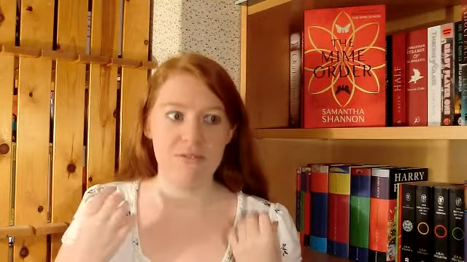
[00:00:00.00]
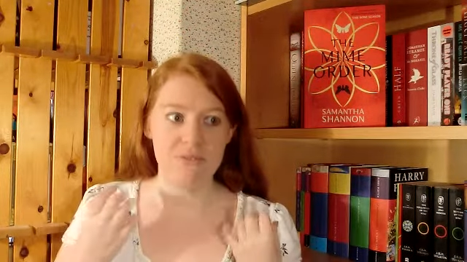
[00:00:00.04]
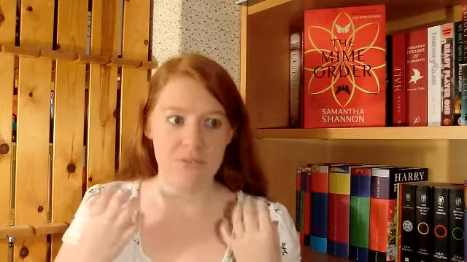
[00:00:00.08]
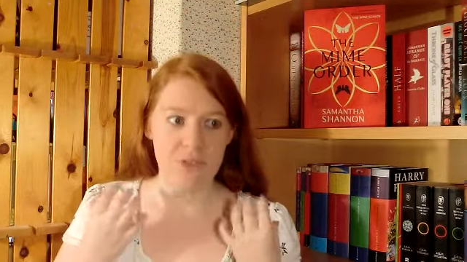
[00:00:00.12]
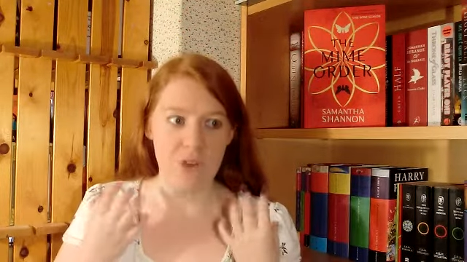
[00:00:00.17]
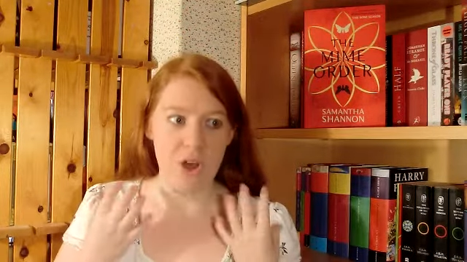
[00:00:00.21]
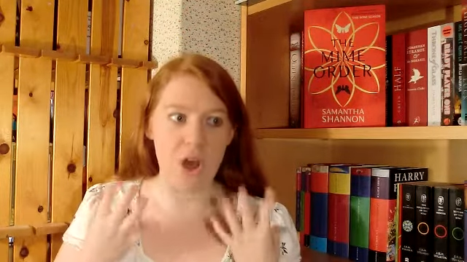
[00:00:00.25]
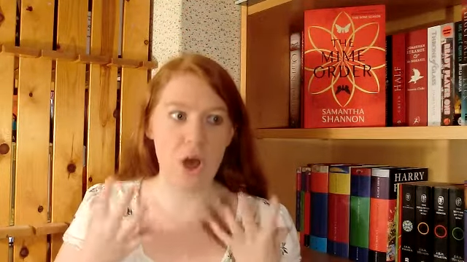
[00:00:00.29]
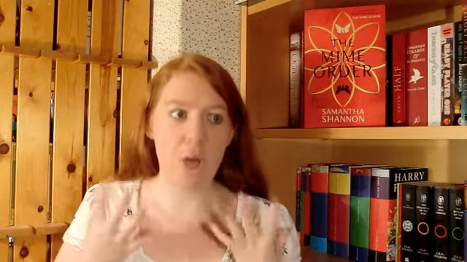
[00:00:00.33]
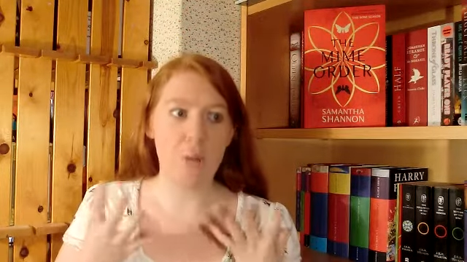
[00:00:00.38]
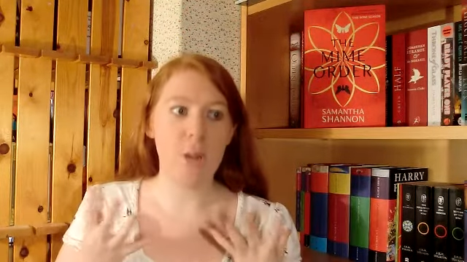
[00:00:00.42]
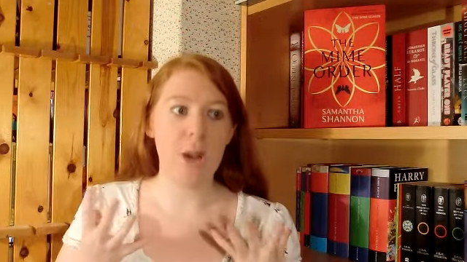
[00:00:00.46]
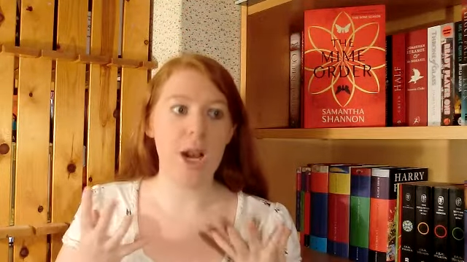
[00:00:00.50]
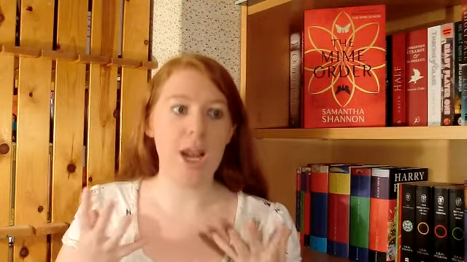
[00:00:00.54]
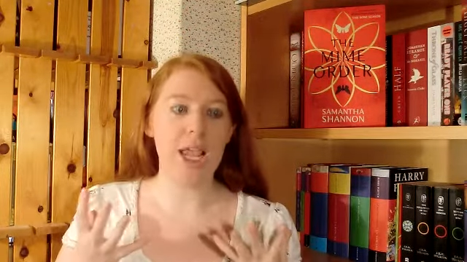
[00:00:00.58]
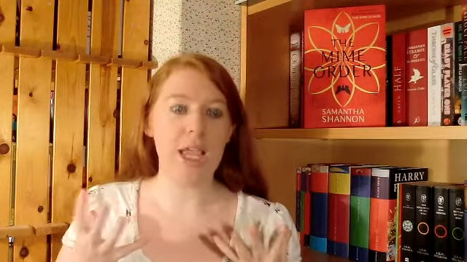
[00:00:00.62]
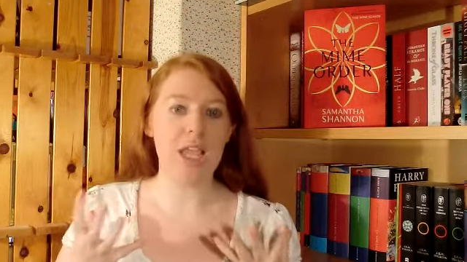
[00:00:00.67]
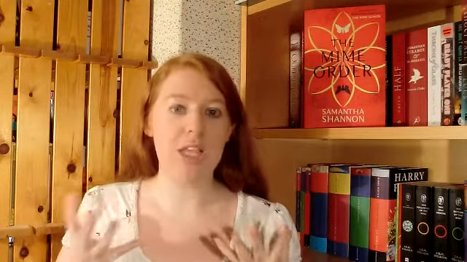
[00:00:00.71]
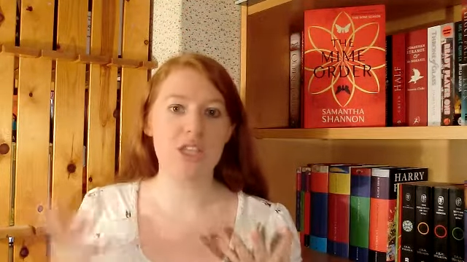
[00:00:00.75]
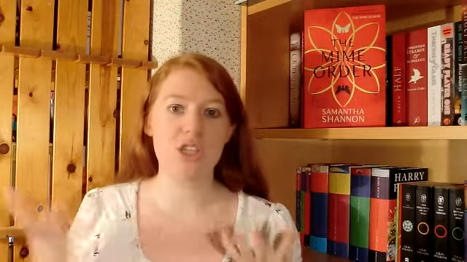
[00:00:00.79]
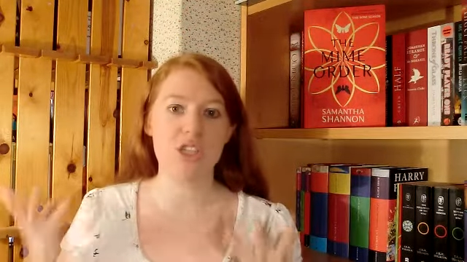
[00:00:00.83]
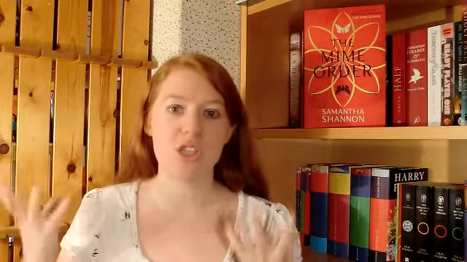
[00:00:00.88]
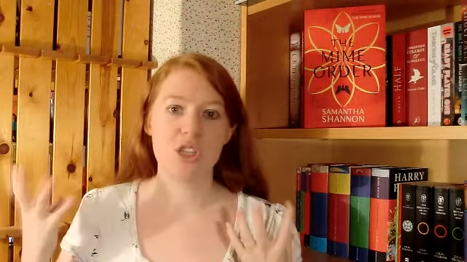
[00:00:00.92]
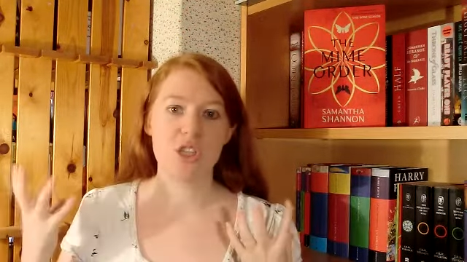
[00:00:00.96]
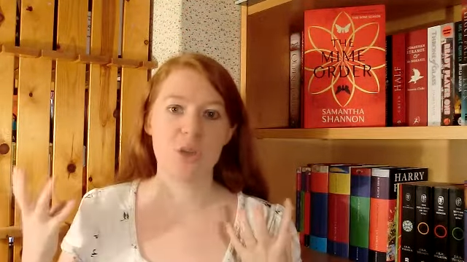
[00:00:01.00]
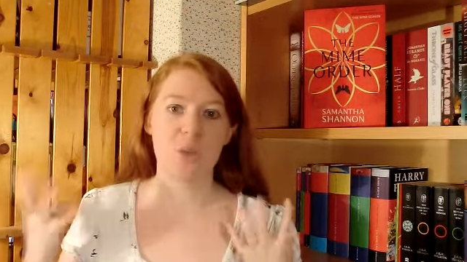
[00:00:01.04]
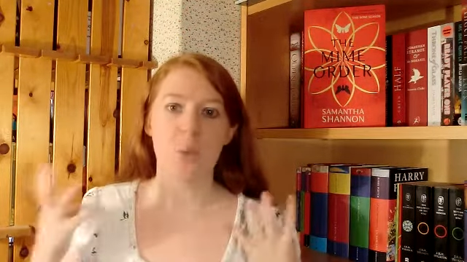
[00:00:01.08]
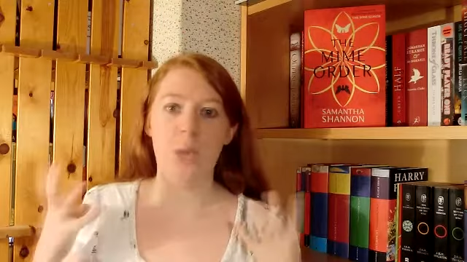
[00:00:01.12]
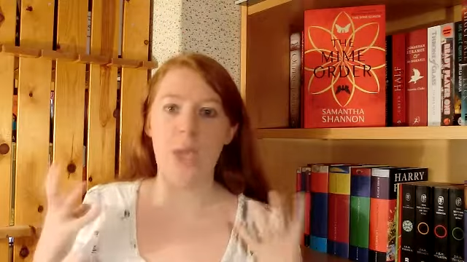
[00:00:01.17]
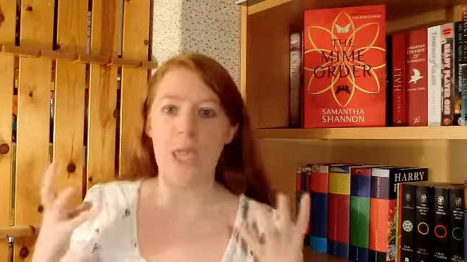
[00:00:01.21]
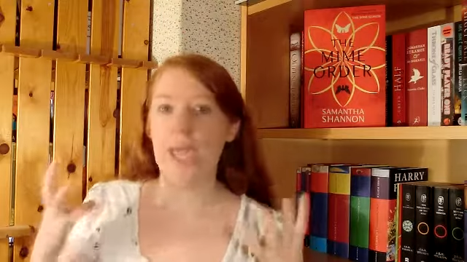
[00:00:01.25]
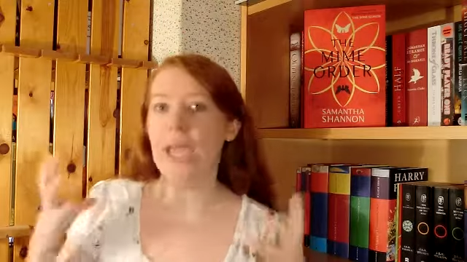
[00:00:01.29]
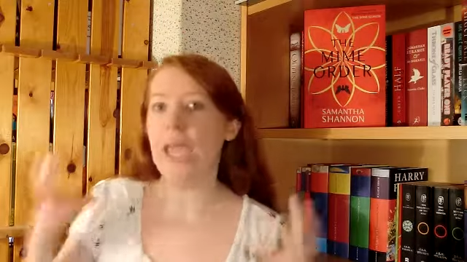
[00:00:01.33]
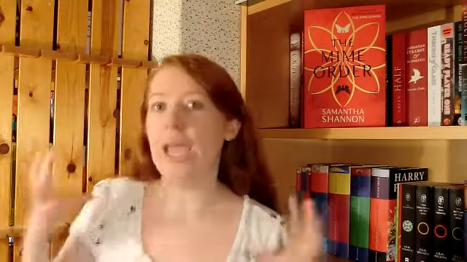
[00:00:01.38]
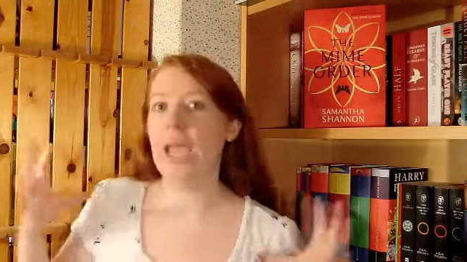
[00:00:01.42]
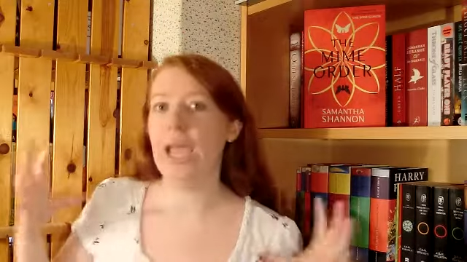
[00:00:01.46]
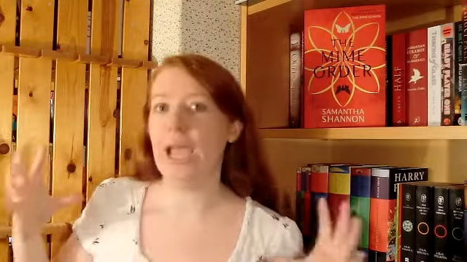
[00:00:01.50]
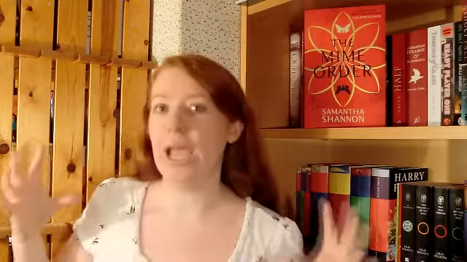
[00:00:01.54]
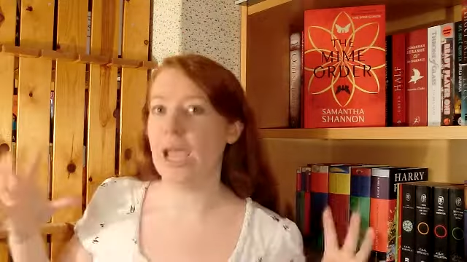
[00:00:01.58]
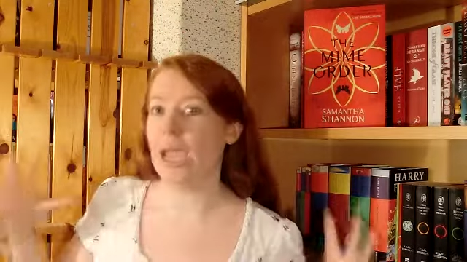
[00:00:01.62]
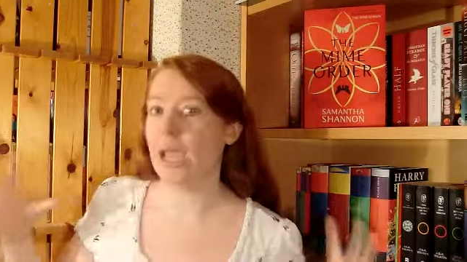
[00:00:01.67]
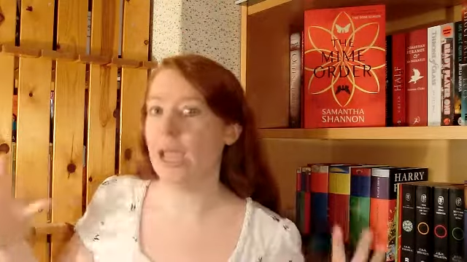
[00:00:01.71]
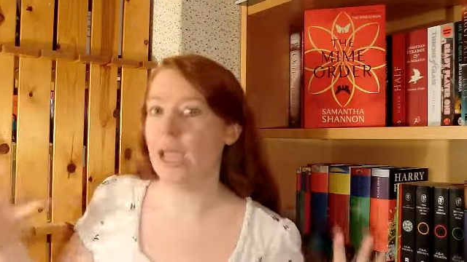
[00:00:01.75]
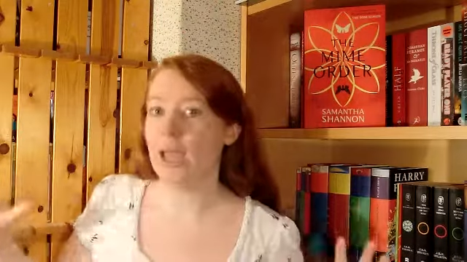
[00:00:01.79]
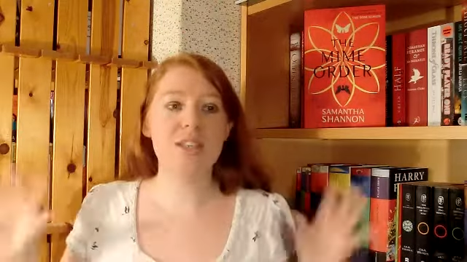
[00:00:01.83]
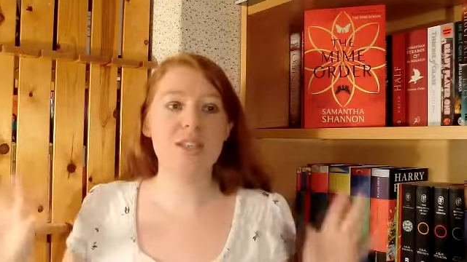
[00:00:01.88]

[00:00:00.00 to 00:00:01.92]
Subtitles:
verbally squeeing.